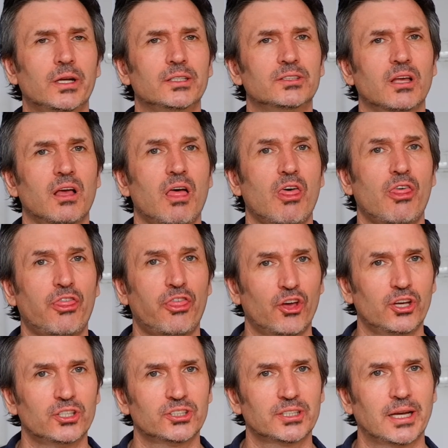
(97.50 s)
1 is a
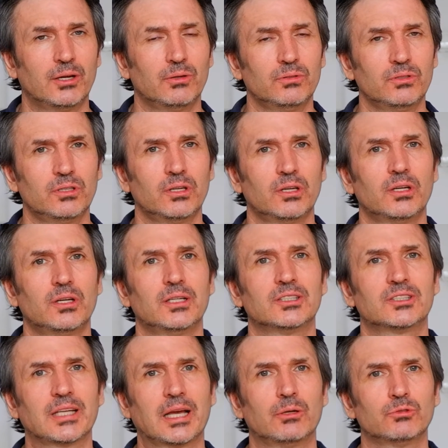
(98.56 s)
th sound
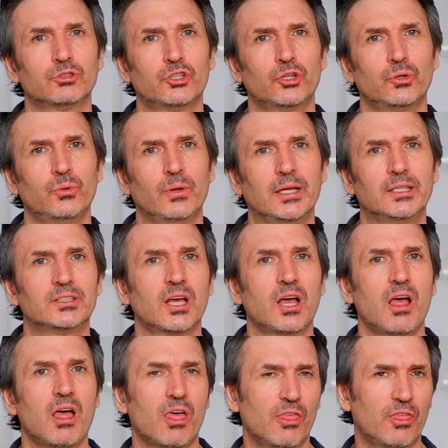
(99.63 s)
and sound 2 is a
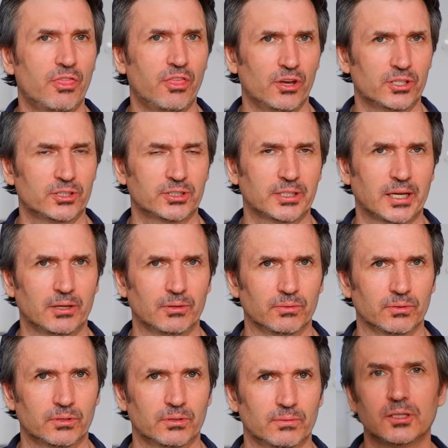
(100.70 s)
the
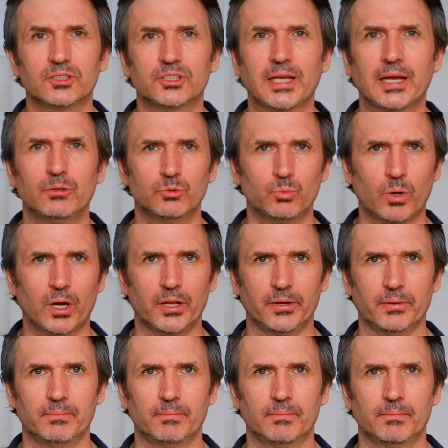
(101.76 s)
sound. Sound
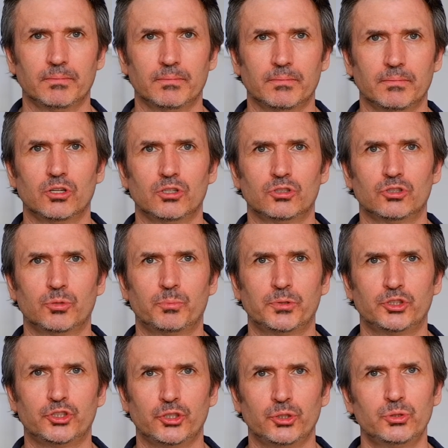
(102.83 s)
1. To
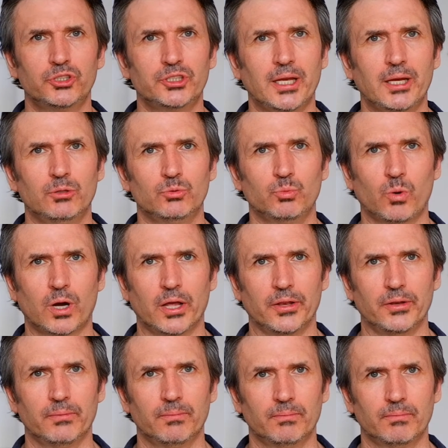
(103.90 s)
produce sound
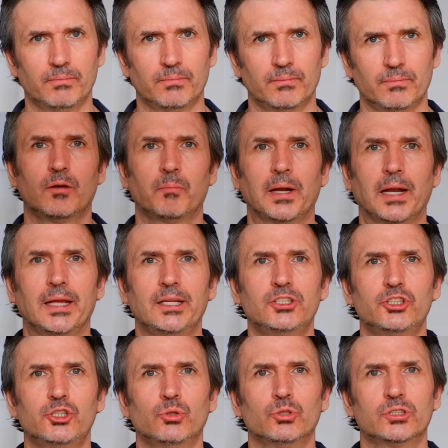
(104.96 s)
1,
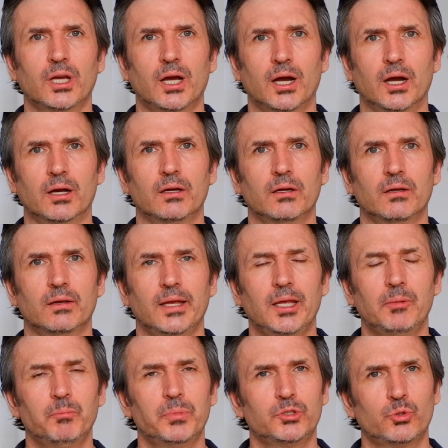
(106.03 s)
place your tongue
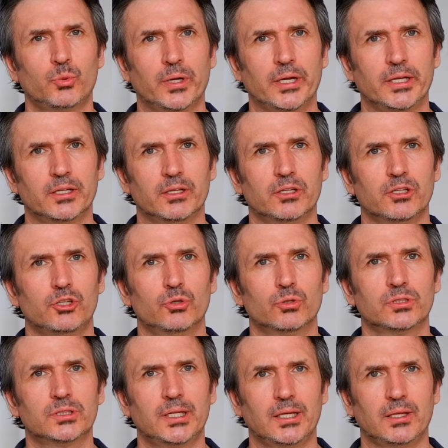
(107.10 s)
in between your
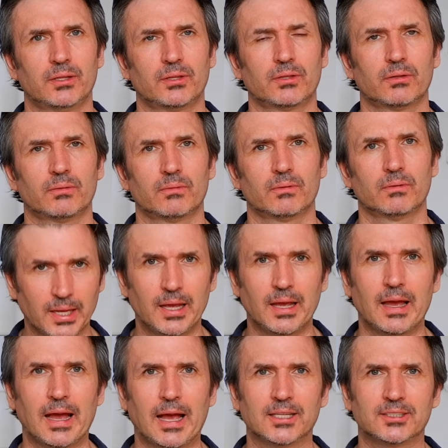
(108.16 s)
teeth,
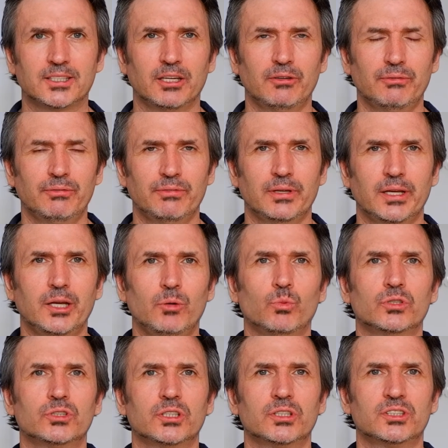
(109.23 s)
as if it
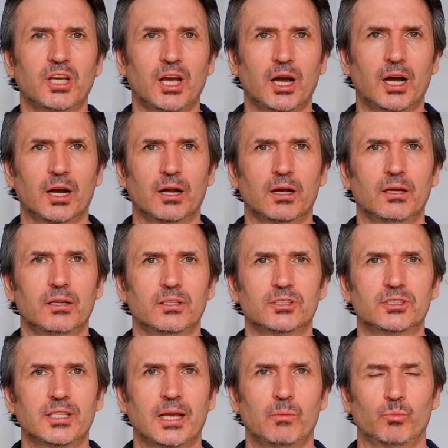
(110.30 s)
was a tongue
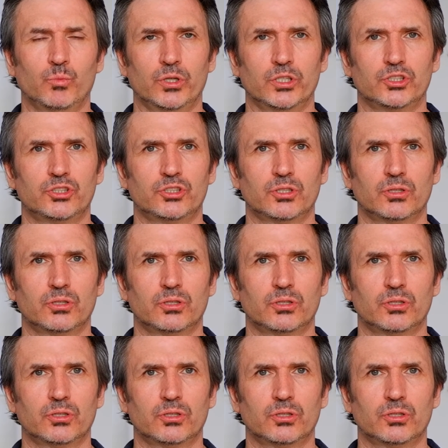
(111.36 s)
sandwich.